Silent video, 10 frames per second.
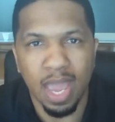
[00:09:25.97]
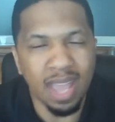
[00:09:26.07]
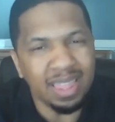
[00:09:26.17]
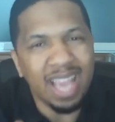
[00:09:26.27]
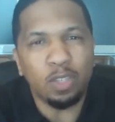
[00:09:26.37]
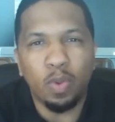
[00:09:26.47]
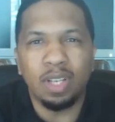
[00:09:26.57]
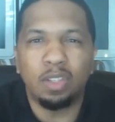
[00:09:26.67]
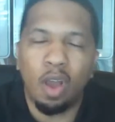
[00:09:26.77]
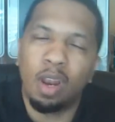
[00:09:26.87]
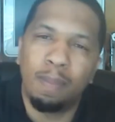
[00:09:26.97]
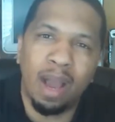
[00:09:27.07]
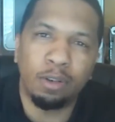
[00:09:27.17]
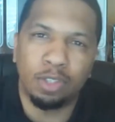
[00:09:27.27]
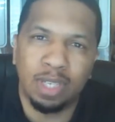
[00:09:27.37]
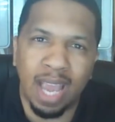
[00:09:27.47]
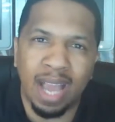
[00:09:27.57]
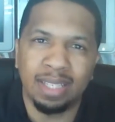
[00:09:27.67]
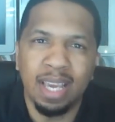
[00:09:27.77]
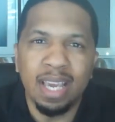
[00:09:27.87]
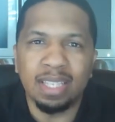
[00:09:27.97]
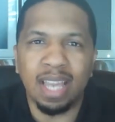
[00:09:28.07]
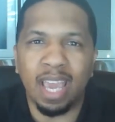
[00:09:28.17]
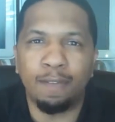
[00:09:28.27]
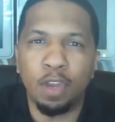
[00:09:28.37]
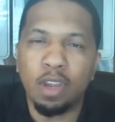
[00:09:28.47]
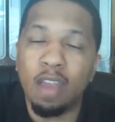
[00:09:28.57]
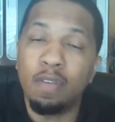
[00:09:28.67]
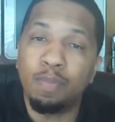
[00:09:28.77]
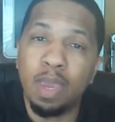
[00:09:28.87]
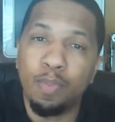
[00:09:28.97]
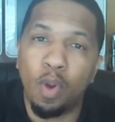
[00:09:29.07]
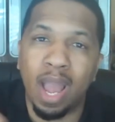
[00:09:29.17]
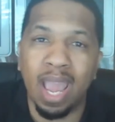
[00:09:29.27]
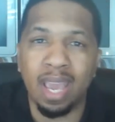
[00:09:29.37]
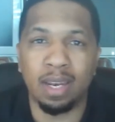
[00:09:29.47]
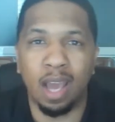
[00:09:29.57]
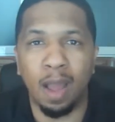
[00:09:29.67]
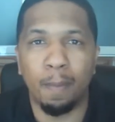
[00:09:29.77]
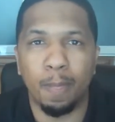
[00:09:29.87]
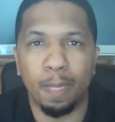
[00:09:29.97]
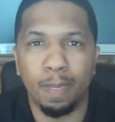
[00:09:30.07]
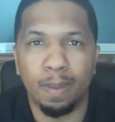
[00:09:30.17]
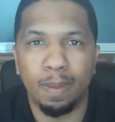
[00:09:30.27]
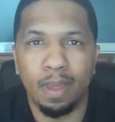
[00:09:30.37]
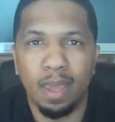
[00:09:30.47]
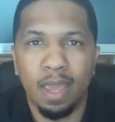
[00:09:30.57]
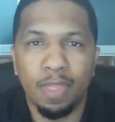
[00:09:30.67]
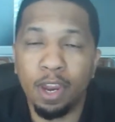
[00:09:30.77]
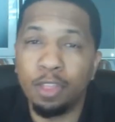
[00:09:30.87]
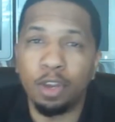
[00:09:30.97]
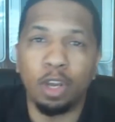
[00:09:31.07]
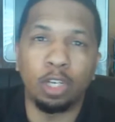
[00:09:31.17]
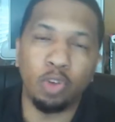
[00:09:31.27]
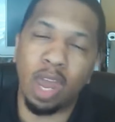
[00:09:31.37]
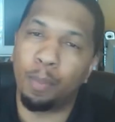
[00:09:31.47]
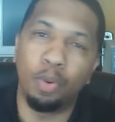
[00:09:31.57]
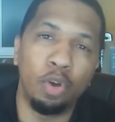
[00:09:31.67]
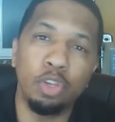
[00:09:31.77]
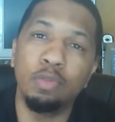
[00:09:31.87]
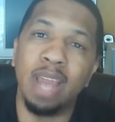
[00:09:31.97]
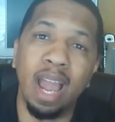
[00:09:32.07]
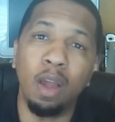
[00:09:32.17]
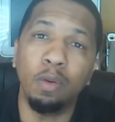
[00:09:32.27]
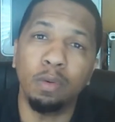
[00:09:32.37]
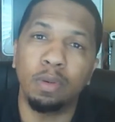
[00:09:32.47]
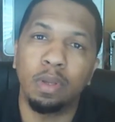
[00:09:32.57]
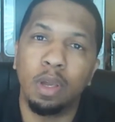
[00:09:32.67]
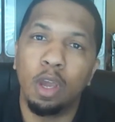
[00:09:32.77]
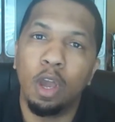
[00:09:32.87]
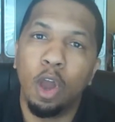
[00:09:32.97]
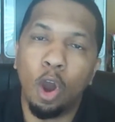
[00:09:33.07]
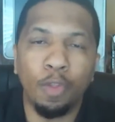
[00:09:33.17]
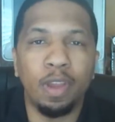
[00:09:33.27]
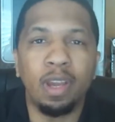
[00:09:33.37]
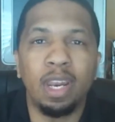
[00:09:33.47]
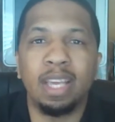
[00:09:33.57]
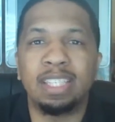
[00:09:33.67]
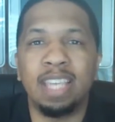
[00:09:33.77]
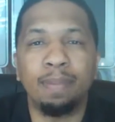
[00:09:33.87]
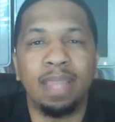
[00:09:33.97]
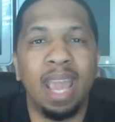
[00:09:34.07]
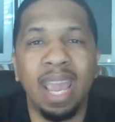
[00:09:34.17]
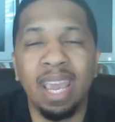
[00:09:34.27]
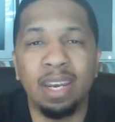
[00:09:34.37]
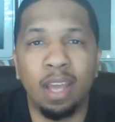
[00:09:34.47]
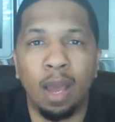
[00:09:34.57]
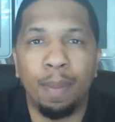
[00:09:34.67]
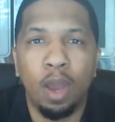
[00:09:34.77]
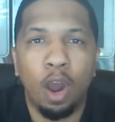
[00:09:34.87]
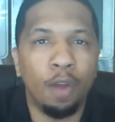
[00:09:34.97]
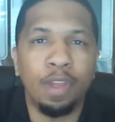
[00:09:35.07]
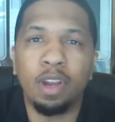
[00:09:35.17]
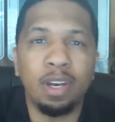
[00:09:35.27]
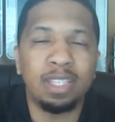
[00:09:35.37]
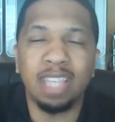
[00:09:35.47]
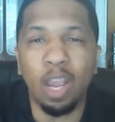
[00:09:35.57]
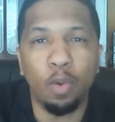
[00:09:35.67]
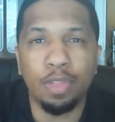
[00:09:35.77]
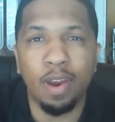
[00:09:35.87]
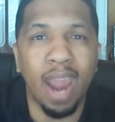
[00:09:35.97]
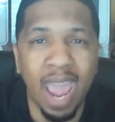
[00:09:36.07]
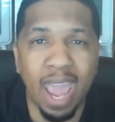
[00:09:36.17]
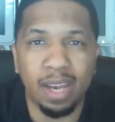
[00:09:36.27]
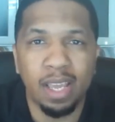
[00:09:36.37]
And that's what it's all about, you guys. It's like if you're giving people a hand up, they're either going to try to pull you down, or they're going to accept the hand up, or they're going to stay where they're at.